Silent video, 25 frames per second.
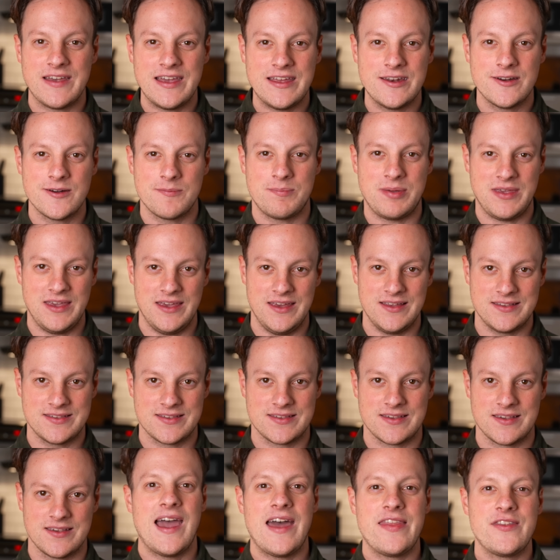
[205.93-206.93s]
inner
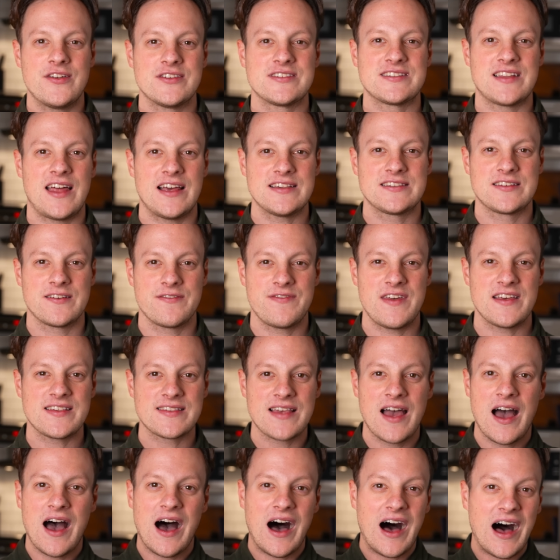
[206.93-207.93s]
peace and there's less of this